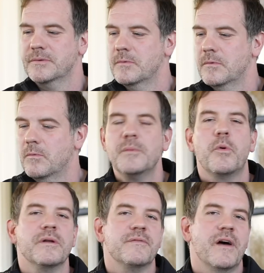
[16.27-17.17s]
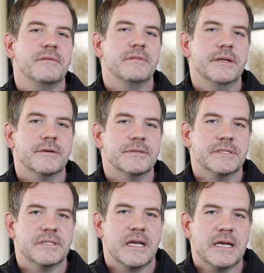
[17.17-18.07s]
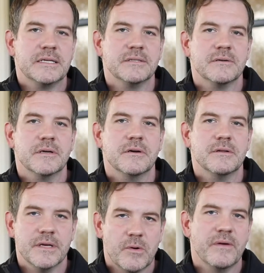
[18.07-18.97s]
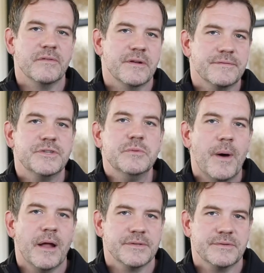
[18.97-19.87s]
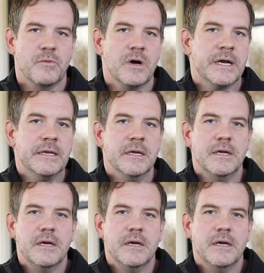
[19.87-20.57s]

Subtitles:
which are 1.5 liters in size, or the equivalent of 2 bottles of wine,